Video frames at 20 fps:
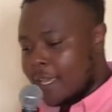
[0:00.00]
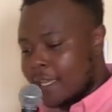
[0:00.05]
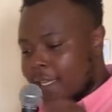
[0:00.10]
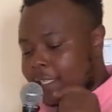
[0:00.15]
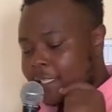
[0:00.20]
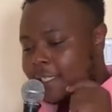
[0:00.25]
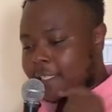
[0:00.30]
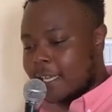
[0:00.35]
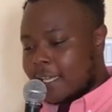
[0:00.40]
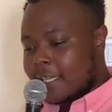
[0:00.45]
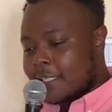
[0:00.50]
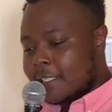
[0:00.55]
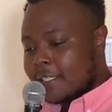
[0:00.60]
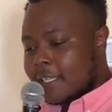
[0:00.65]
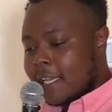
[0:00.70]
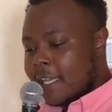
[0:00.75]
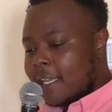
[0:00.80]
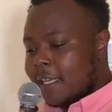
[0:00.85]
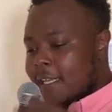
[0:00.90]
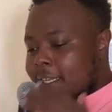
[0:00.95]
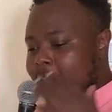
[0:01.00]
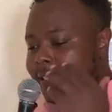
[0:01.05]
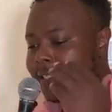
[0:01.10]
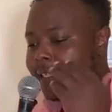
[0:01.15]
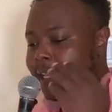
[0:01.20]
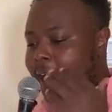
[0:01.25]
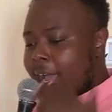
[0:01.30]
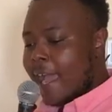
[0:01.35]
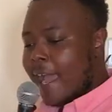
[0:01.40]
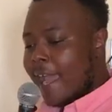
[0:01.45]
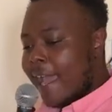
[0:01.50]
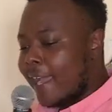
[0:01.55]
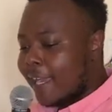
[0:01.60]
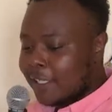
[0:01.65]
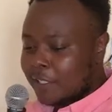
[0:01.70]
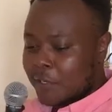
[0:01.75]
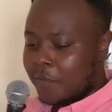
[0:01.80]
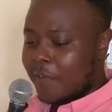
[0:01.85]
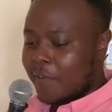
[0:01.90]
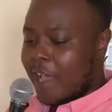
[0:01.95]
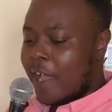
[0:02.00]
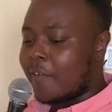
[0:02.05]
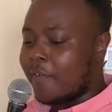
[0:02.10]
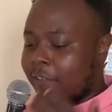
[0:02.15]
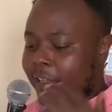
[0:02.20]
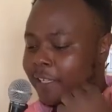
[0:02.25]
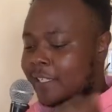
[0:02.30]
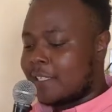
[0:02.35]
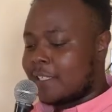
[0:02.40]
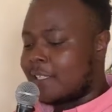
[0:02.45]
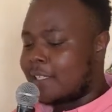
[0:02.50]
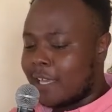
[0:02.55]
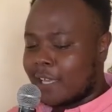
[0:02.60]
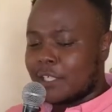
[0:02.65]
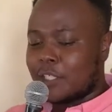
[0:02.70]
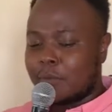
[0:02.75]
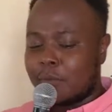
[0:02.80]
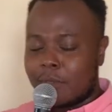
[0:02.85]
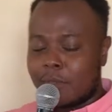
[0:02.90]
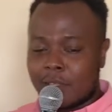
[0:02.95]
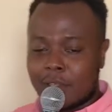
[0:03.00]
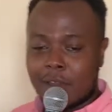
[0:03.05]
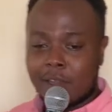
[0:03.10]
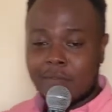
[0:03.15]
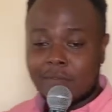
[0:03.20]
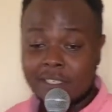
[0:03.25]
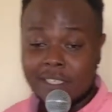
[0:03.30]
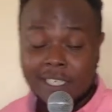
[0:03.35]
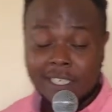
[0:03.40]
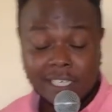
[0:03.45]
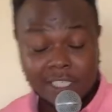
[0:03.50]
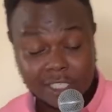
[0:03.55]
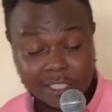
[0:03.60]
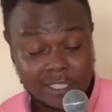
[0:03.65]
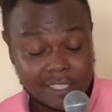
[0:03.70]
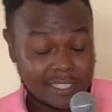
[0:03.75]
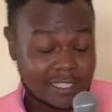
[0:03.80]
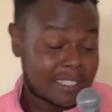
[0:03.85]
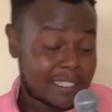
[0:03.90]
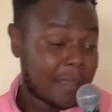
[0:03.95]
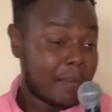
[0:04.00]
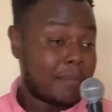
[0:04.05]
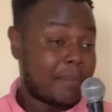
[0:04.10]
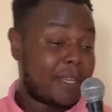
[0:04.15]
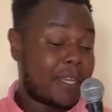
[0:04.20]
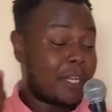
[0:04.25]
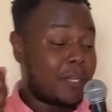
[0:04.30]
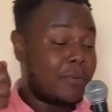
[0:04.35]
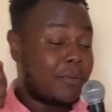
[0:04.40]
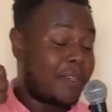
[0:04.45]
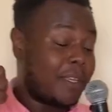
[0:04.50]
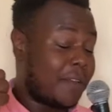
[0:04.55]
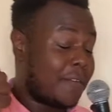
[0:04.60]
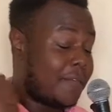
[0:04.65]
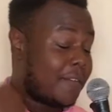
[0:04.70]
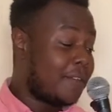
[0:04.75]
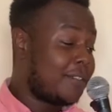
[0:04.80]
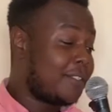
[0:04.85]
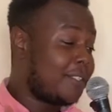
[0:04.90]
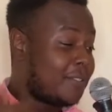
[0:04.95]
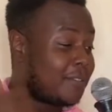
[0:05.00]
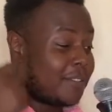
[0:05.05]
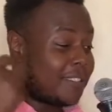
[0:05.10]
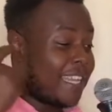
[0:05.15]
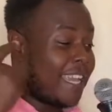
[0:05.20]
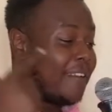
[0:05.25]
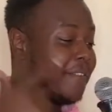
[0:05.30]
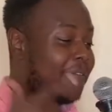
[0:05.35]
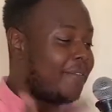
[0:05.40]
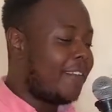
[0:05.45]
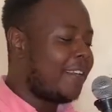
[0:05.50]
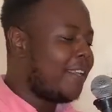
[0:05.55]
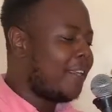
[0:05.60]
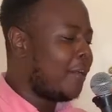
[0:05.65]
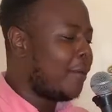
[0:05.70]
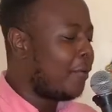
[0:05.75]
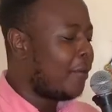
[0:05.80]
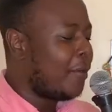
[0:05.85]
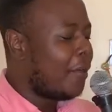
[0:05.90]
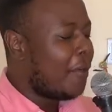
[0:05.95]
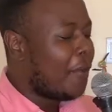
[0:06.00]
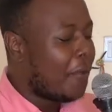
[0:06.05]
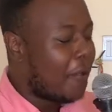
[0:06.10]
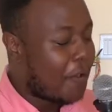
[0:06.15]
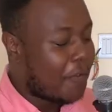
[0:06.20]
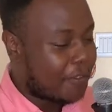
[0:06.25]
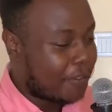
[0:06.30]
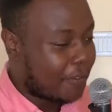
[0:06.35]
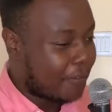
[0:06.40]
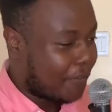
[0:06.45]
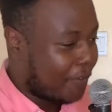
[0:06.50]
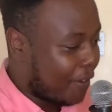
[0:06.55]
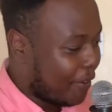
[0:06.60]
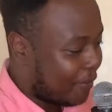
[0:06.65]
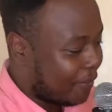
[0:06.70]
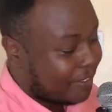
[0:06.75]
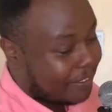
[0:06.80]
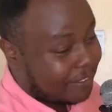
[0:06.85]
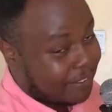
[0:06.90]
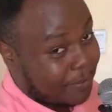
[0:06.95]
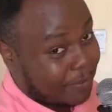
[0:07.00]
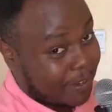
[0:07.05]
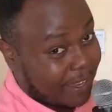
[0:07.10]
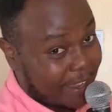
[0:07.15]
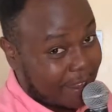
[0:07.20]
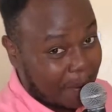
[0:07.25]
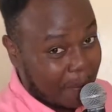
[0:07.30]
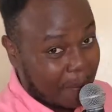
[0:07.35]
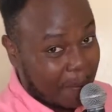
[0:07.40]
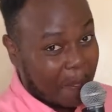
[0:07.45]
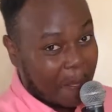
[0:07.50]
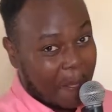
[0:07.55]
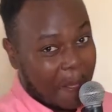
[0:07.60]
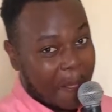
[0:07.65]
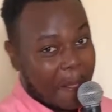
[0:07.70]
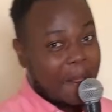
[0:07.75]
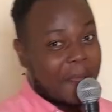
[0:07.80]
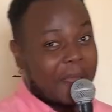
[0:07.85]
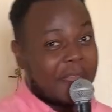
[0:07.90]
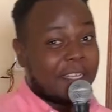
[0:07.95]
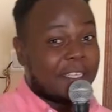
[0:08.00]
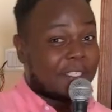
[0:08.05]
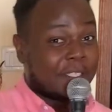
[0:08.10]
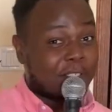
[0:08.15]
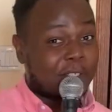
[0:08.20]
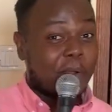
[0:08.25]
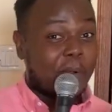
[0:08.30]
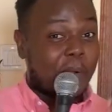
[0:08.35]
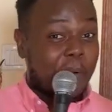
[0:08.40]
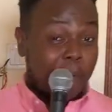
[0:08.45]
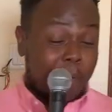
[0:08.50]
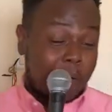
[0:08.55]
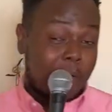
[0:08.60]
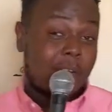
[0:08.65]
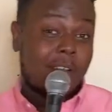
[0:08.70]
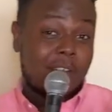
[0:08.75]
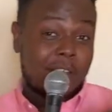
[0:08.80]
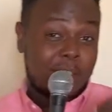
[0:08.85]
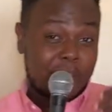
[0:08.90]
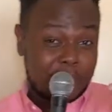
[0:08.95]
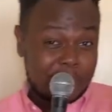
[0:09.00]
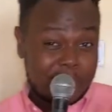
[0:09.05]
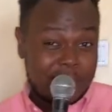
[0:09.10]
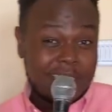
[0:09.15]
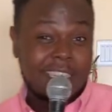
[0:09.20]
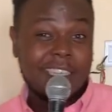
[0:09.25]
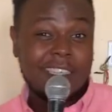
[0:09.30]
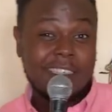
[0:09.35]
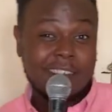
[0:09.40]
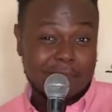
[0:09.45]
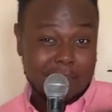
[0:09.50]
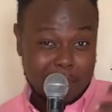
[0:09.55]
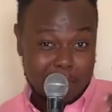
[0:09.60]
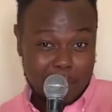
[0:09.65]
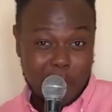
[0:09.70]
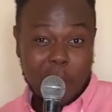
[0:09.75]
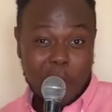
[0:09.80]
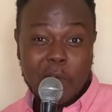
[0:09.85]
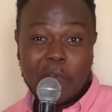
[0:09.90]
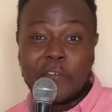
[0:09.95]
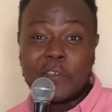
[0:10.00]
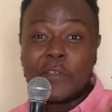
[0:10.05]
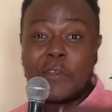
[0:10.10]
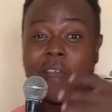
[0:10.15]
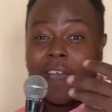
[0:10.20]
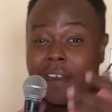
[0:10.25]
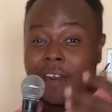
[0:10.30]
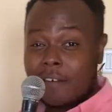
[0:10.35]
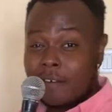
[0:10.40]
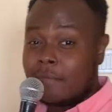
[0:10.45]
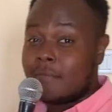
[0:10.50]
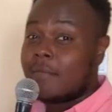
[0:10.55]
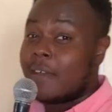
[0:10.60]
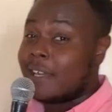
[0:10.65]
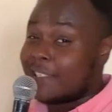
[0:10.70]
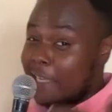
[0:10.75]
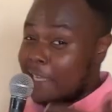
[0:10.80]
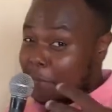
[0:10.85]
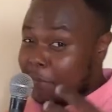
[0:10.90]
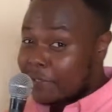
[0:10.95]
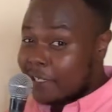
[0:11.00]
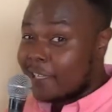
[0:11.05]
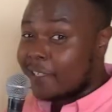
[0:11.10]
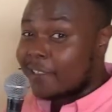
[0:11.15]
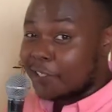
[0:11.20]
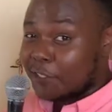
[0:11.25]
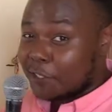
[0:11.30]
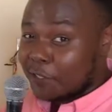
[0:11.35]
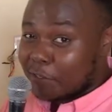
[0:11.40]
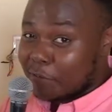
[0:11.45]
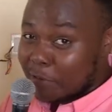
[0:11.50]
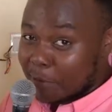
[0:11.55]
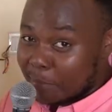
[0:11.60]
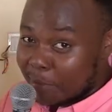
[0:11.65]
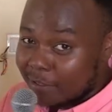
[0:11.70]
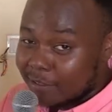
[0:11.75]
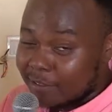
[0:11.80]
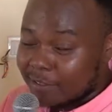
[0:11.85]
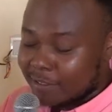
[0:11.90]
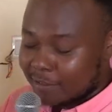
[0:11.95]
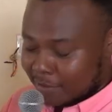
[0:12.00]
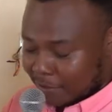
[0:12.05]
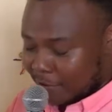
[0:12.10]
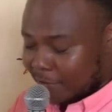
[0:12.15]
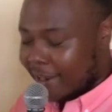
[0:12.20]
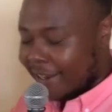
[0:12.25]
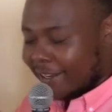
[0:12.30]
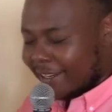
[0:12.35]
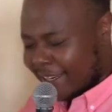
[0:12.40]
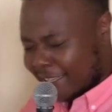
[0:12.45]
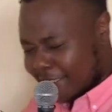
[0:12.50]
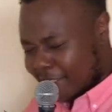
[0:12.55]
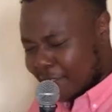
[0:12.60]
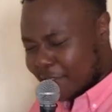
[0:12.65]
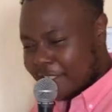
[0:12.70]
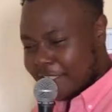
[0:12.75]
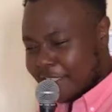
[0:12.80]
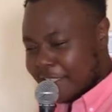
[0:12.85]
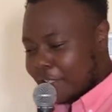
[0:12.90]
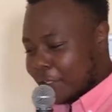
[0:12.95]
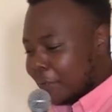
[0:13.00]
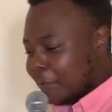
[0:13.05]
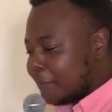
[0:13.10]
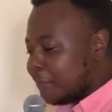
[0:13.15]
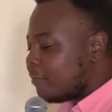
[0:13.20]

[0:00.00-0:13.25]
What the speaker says: Sexting is the act of having sexual conversation, some including photos and video, over the phone, okay? So, do you see more of you are accepting that you're criminals? All right, let's continue.